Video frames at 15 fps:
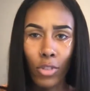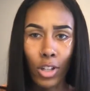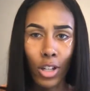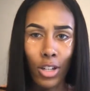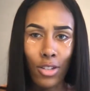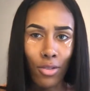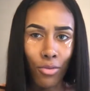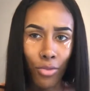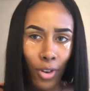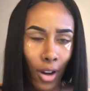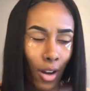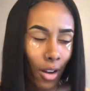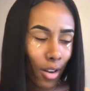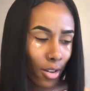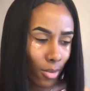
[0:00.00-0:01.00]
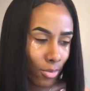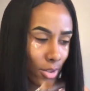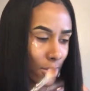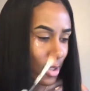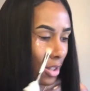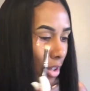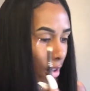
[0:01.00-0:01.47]
gets in front, and I'm
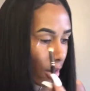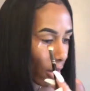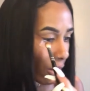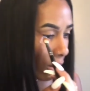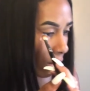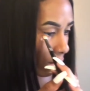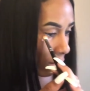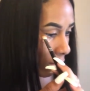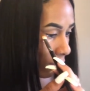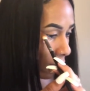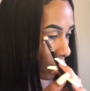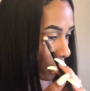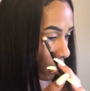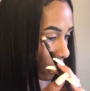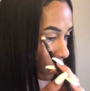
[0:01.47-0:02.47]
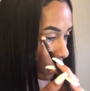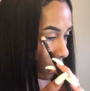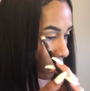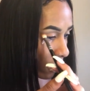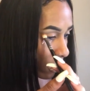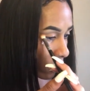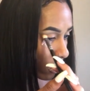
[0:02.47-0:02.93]
just like, alright,
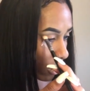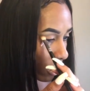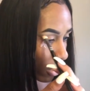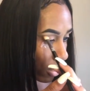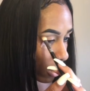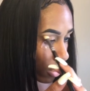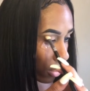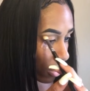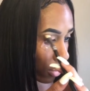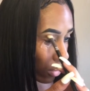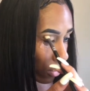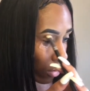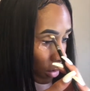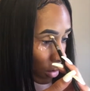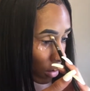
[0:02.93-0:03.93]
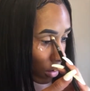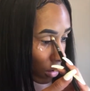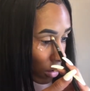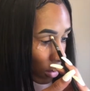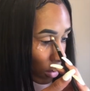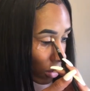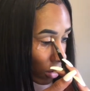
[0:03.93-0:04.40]
she is
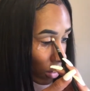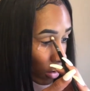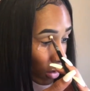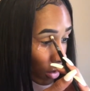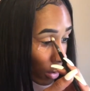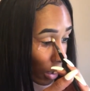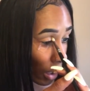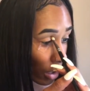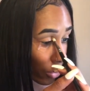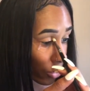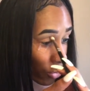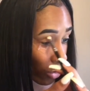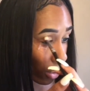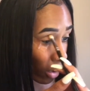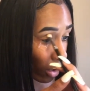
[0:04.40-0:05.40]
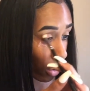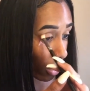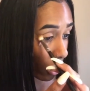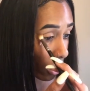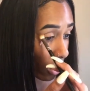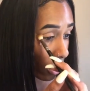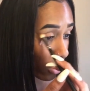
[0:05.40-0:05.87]
extra.
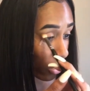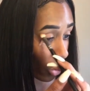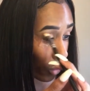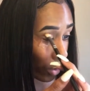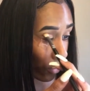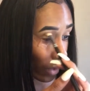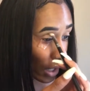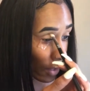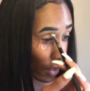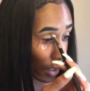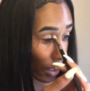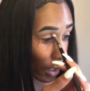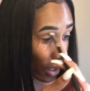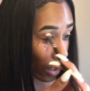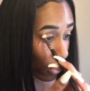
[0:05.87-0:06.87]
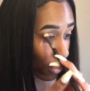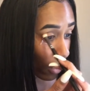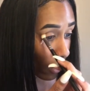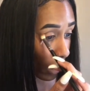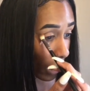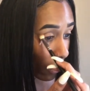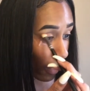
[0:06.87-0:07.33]
So we finally get into
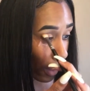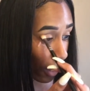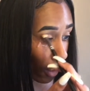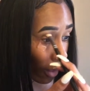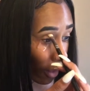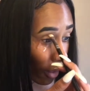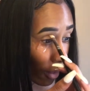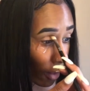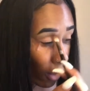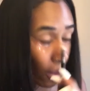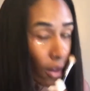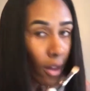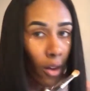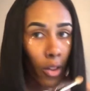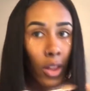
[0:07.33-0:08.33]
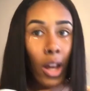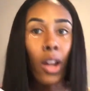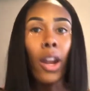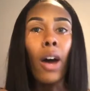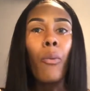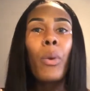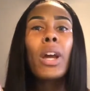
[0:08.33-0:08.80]
like
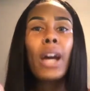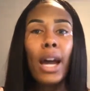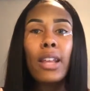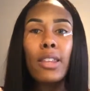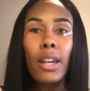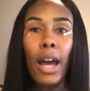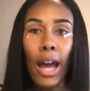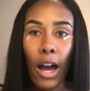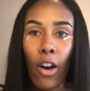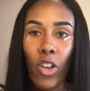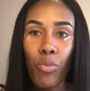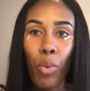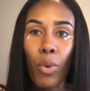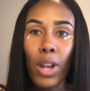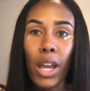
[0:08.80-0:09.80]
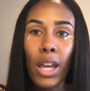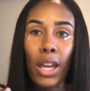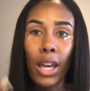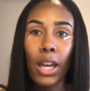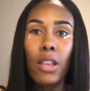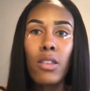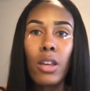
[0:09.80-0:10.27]
we got into the house, but we didn't
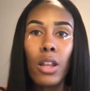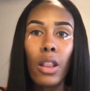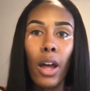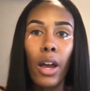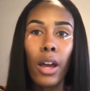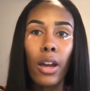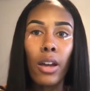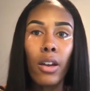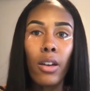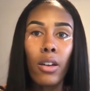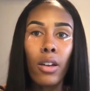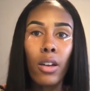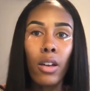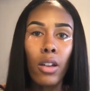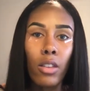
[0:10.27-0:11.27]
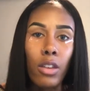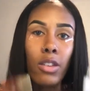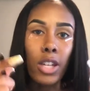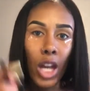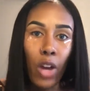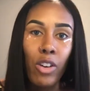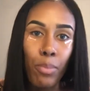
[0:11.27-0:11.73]
get into like the
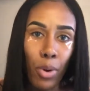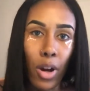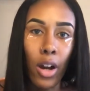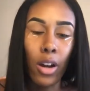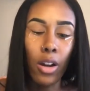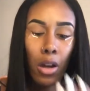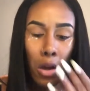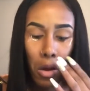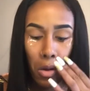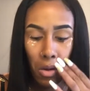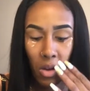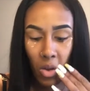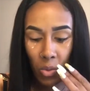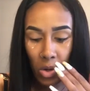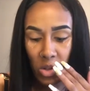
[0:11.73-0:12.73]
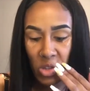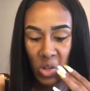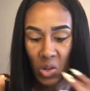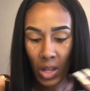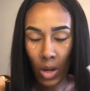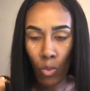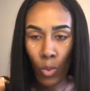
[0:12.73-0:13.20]
scary part, because we're
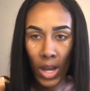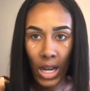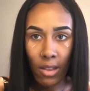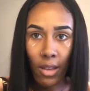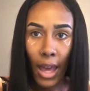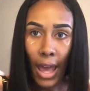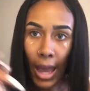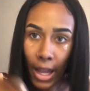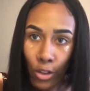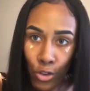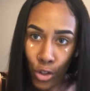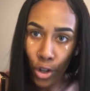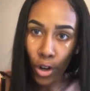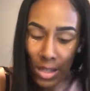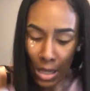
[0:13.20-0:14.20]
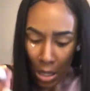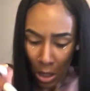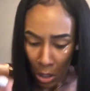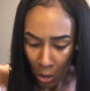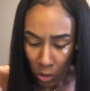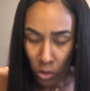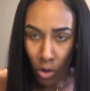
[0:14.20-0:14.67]
still like waiting to enter.
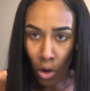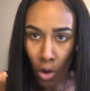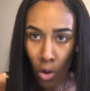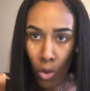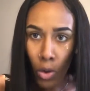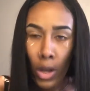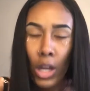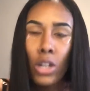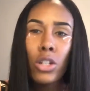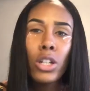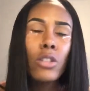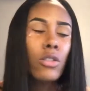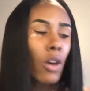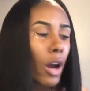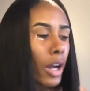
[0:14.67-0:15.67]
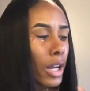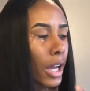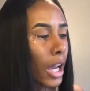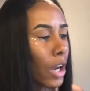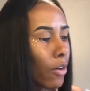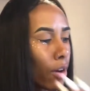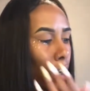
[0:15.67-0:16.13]
So she started
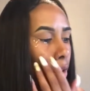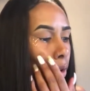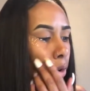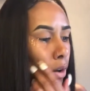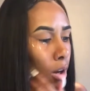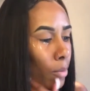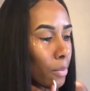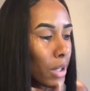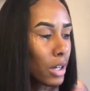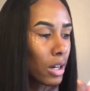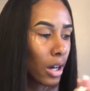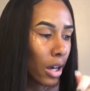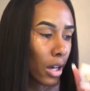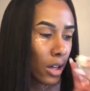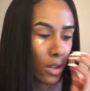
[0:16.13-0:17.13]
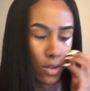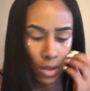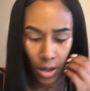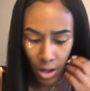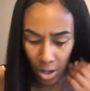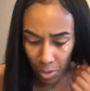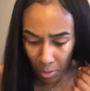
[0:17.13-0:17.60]
carrying on because
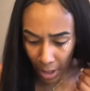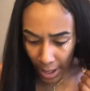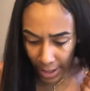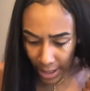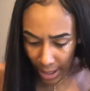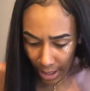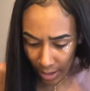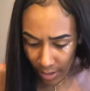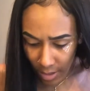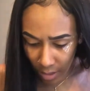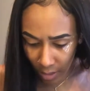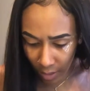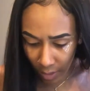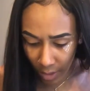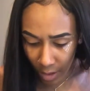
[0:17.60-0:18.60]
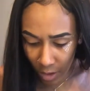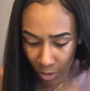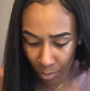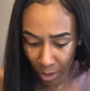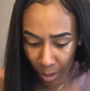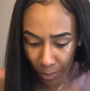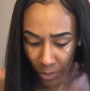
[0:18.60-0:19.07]
I guess Liz
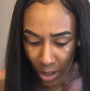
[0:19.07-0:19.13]
bumped